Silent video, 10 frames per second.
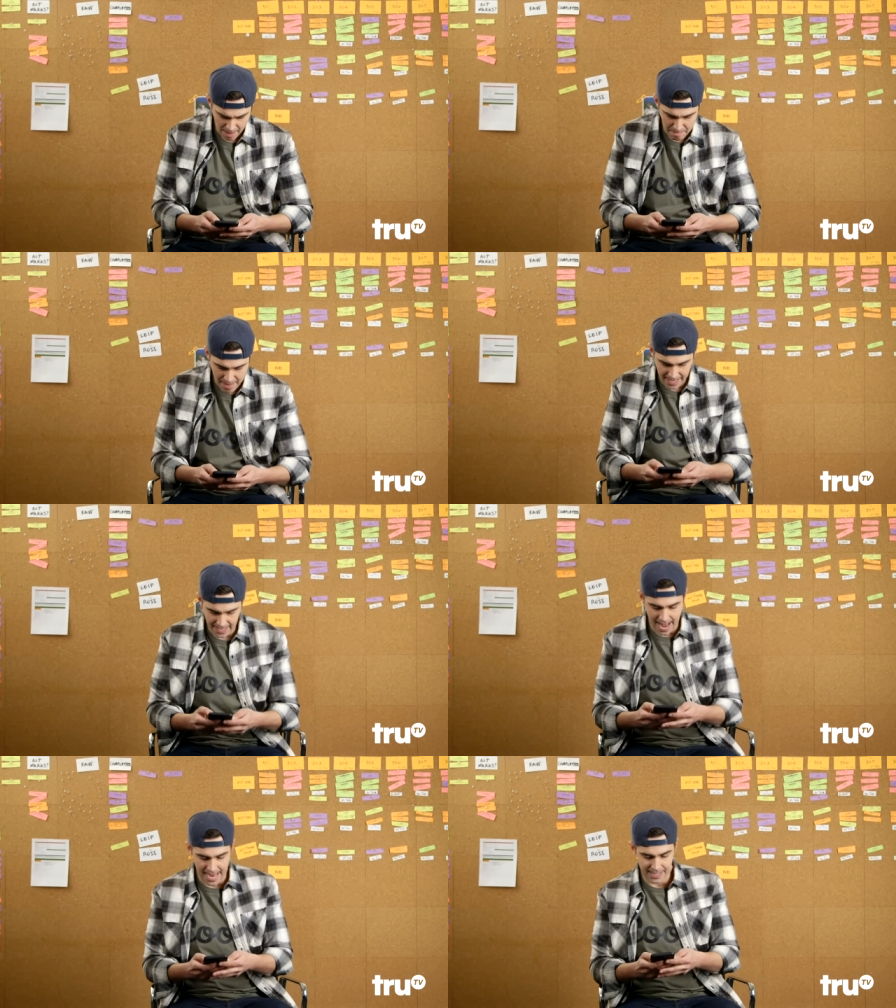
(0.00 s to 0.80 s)

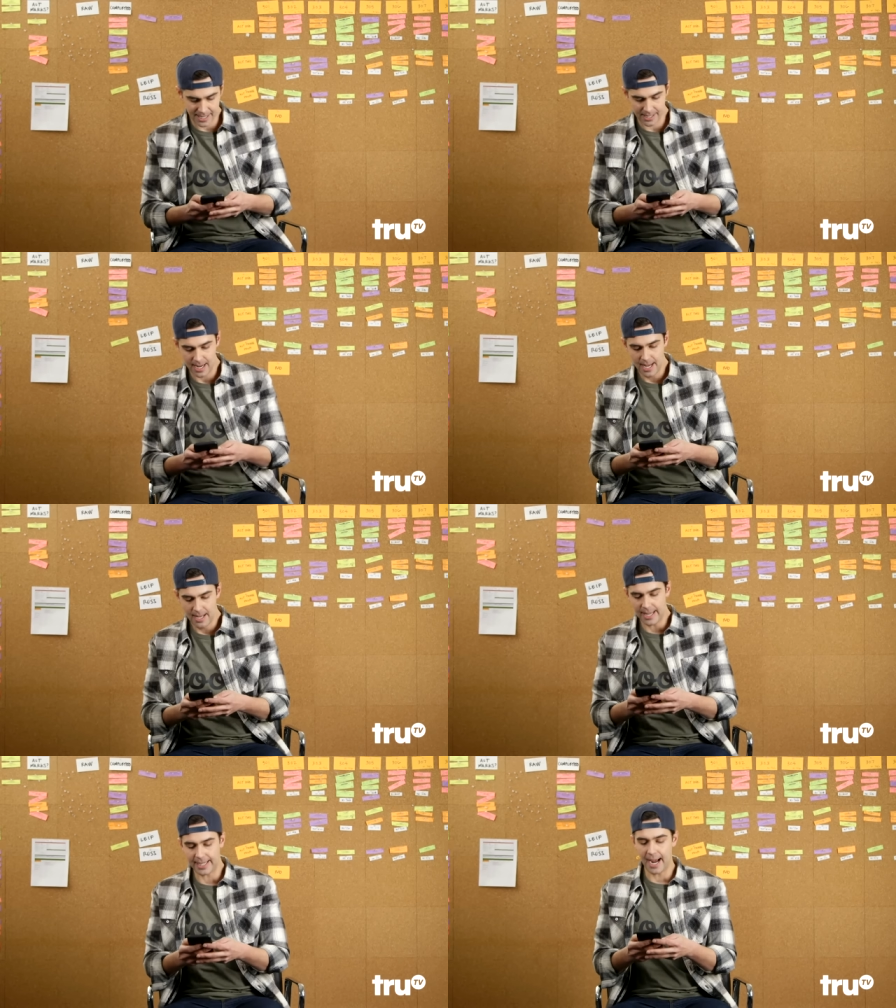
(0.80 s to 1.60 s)
Megan asks,
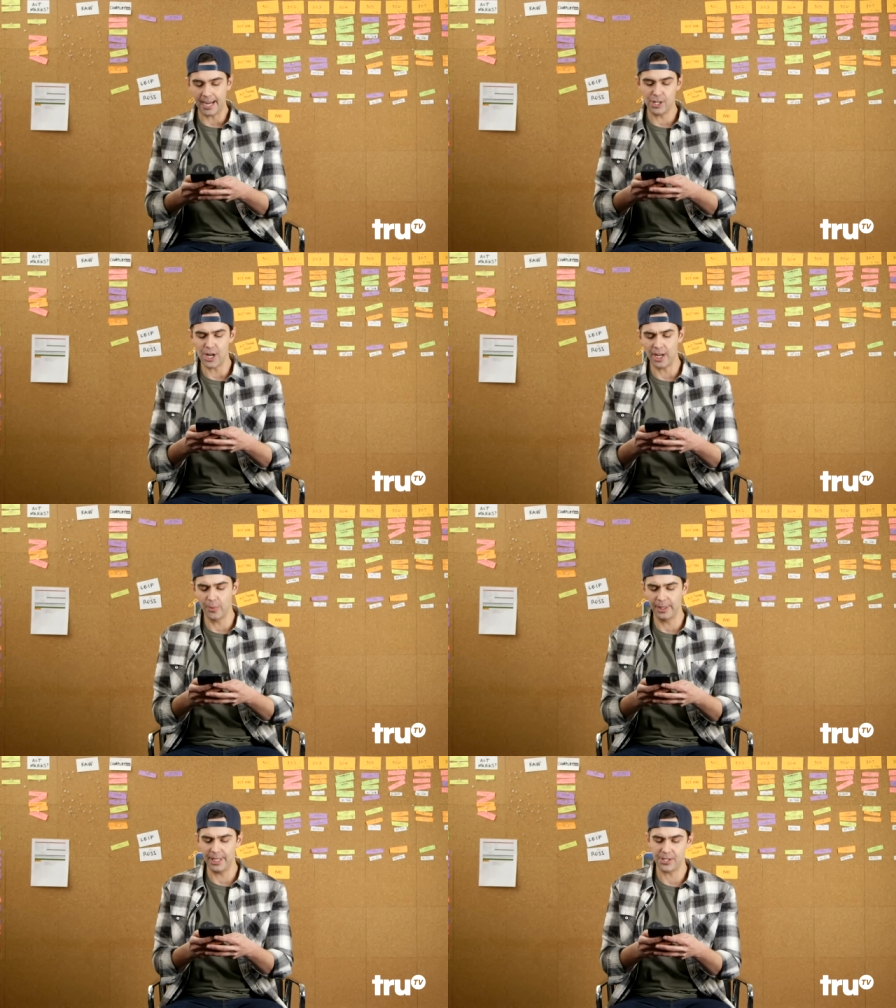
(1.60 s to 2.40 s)
that guy genuinely